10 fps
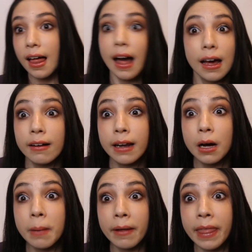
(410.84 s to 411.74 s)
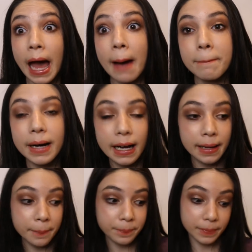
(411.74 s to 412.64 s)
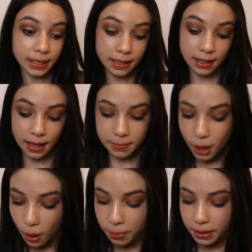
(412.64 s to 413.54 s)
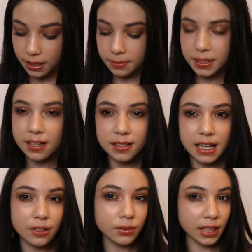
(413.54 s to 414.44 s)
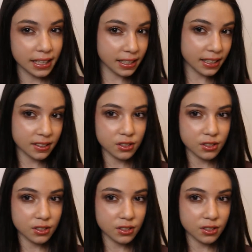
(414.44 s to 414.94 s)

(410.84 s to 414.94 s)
I don't know about that, but I'm hoping because I don't like it,